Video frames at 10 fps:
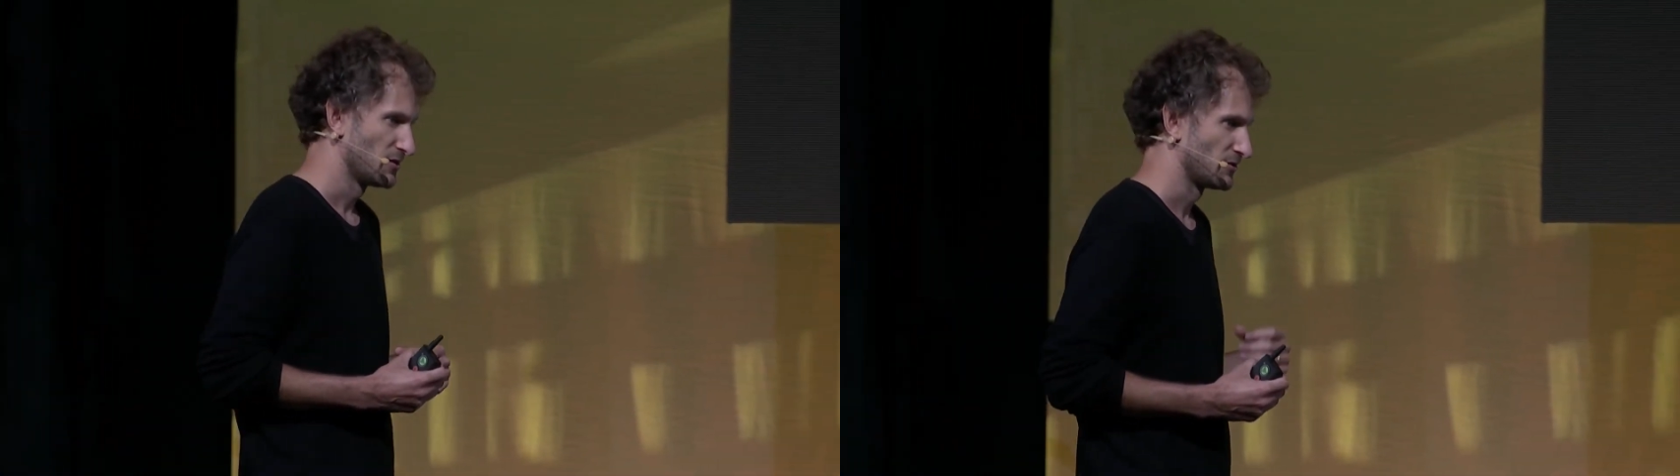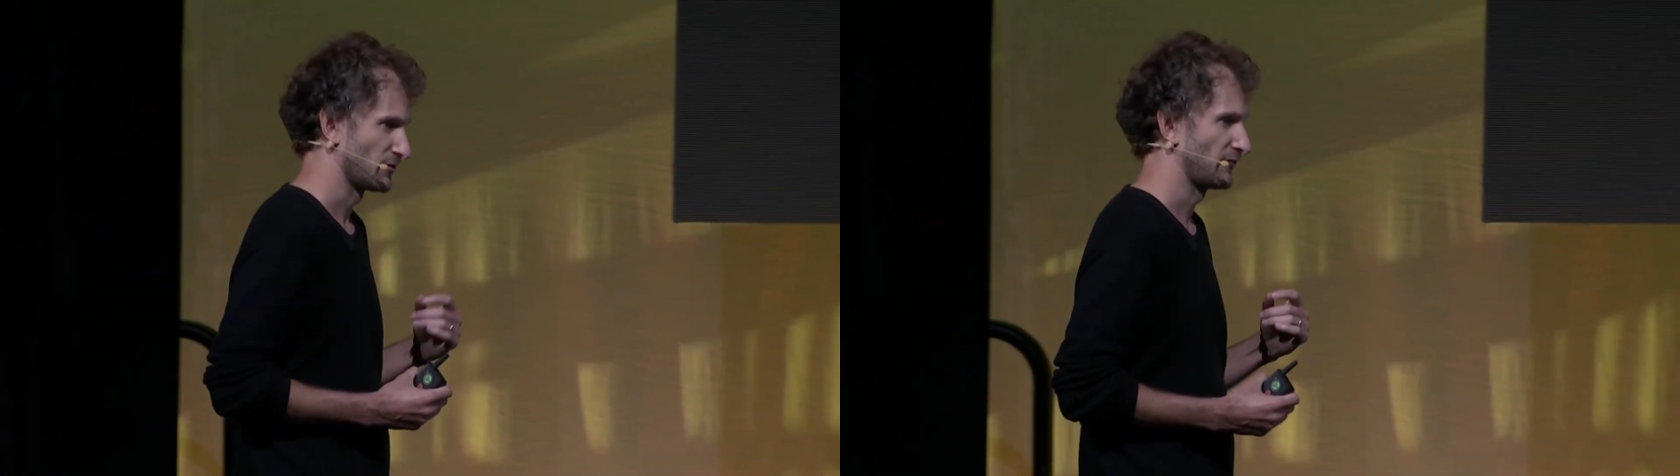
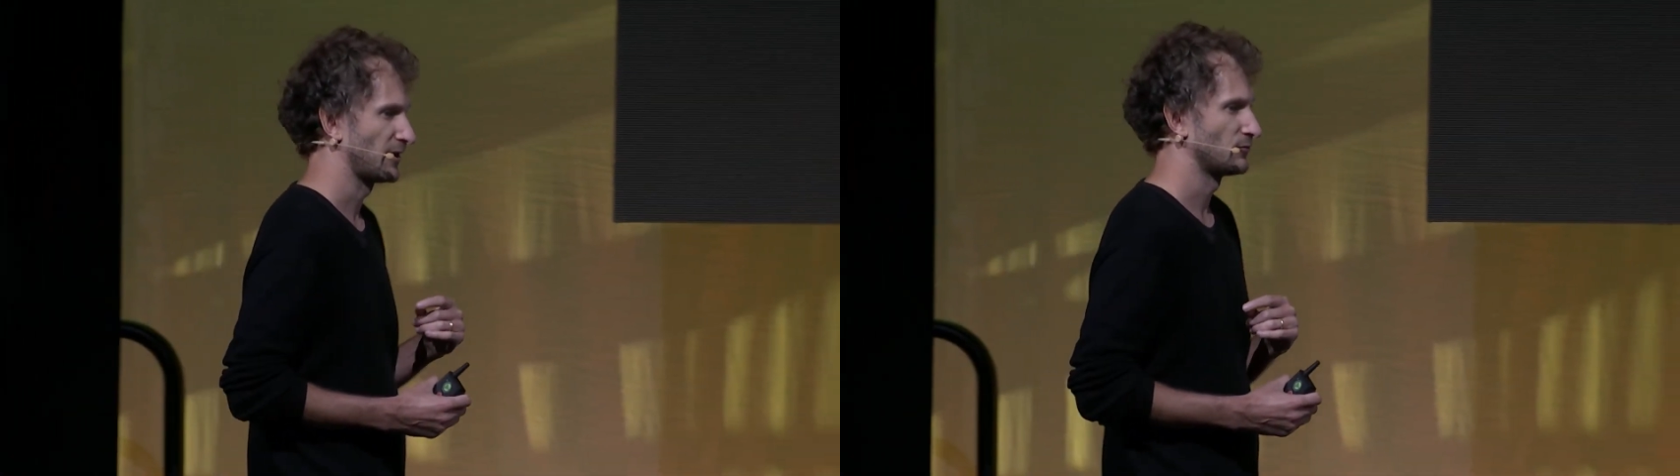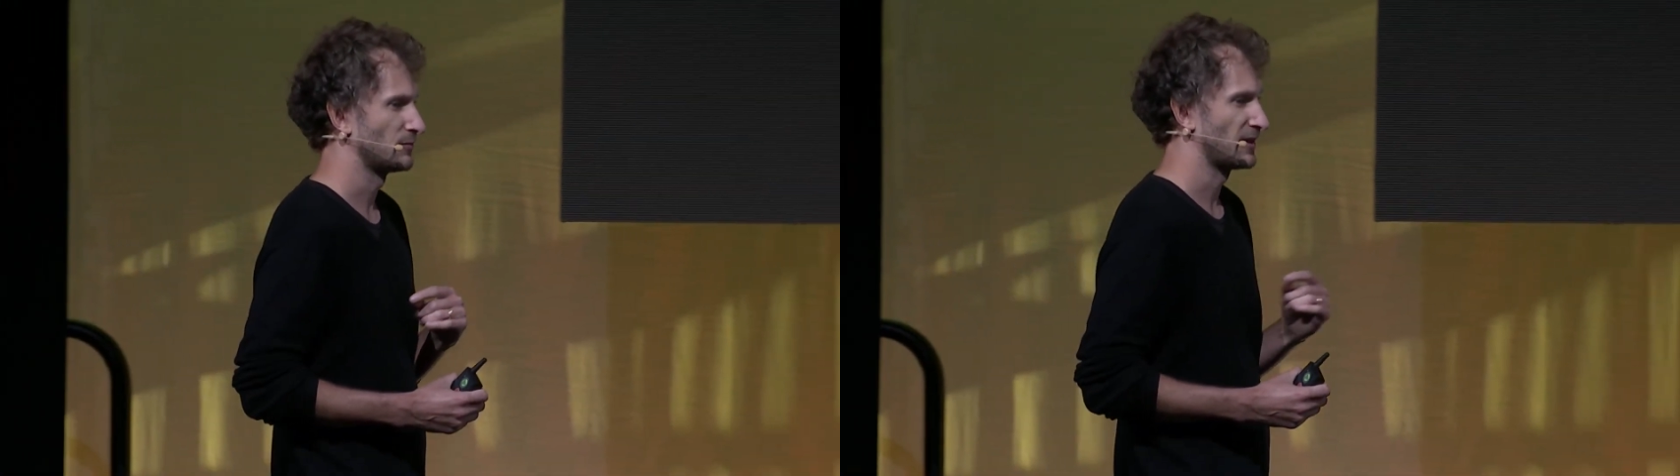the Fed
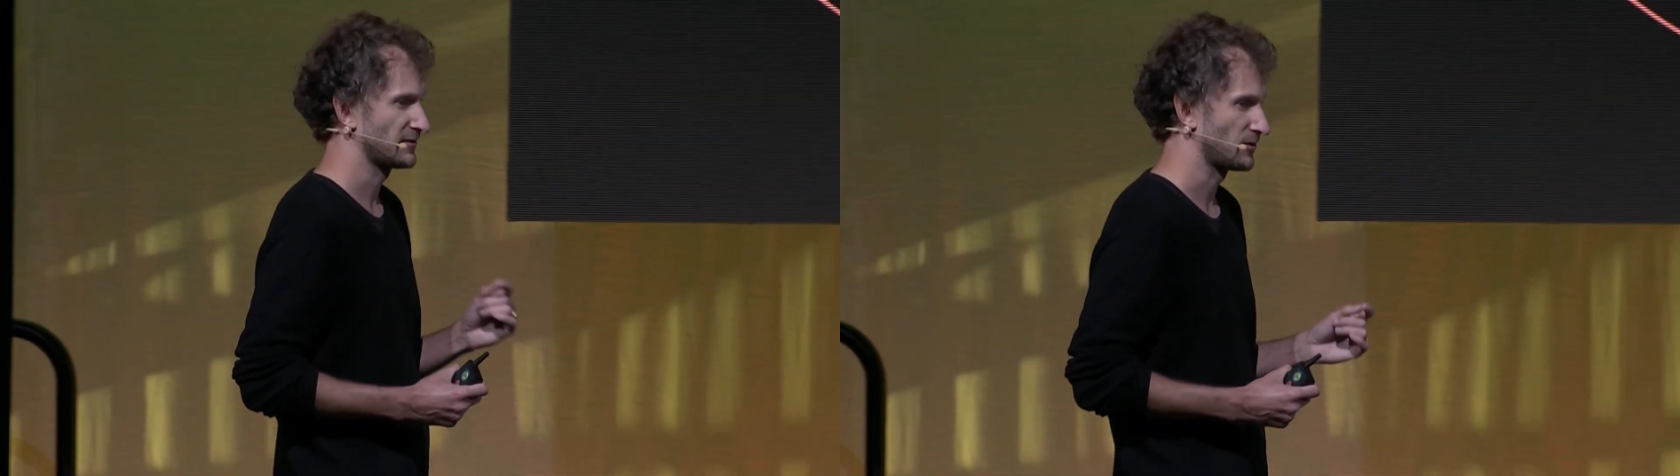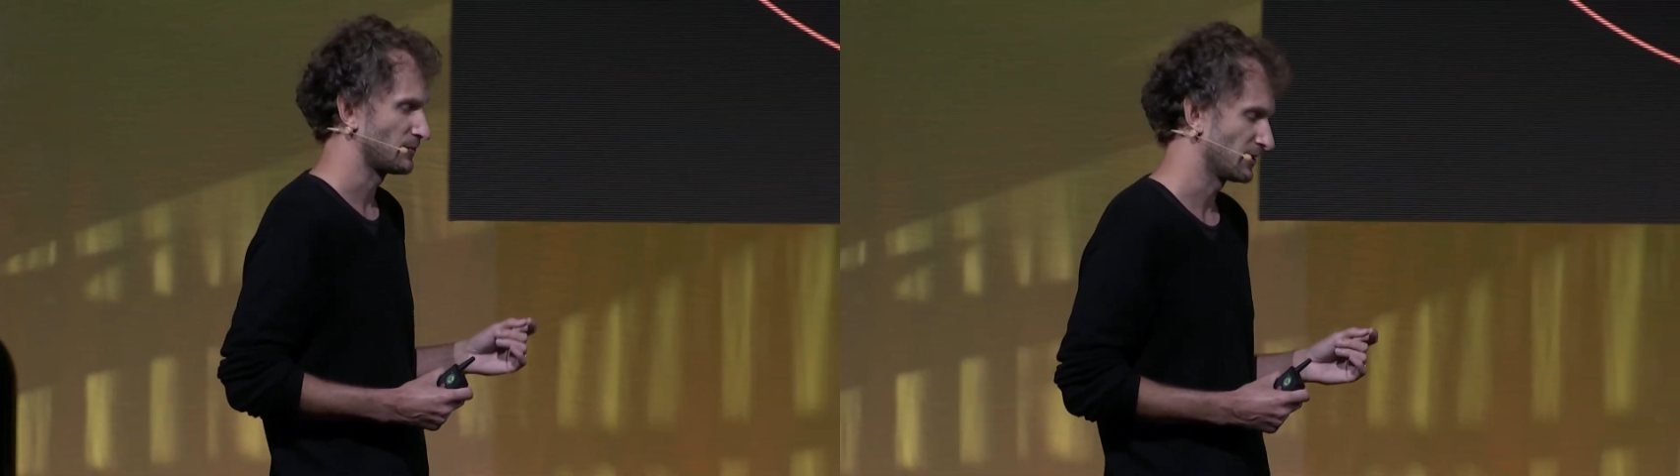will
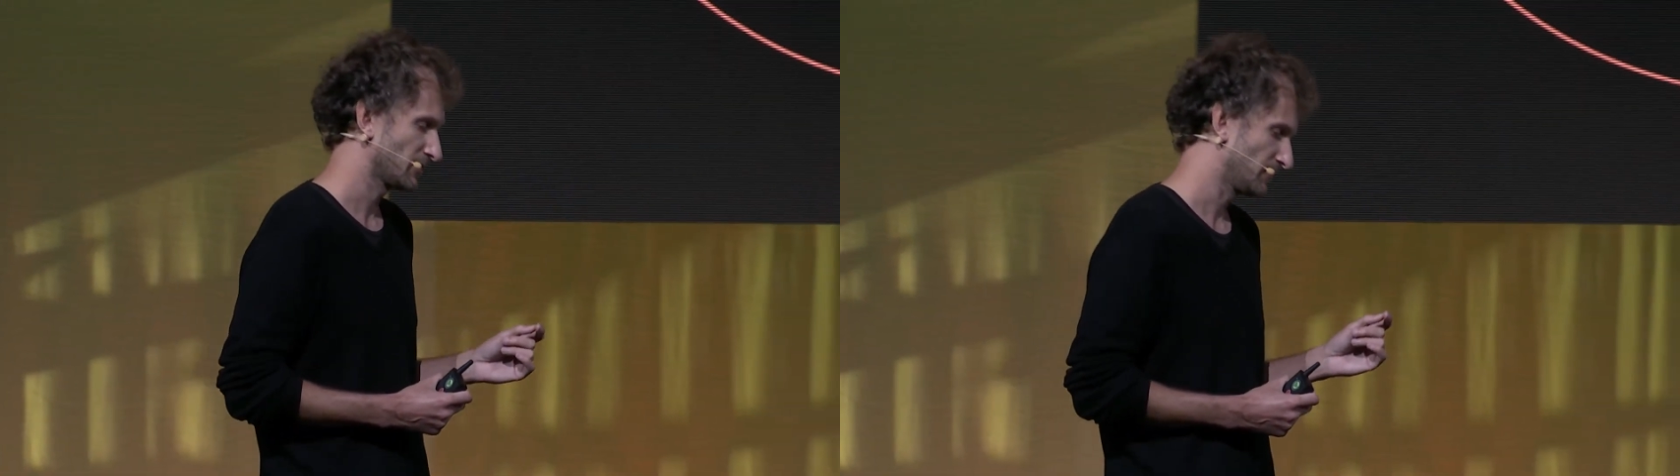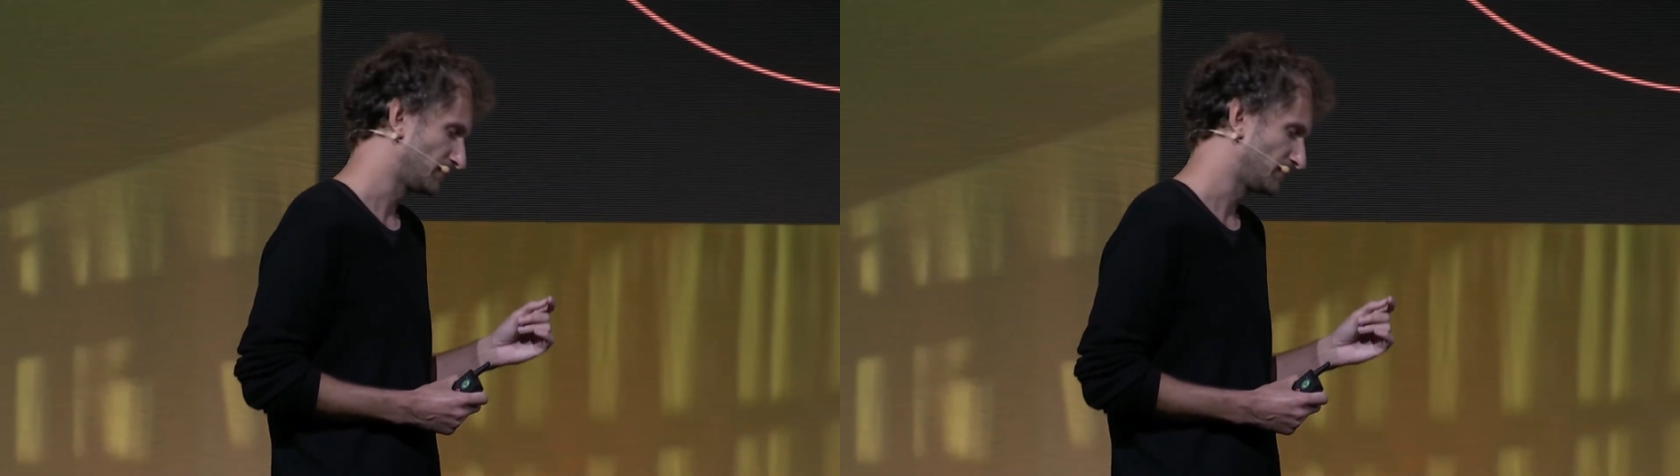backstop it.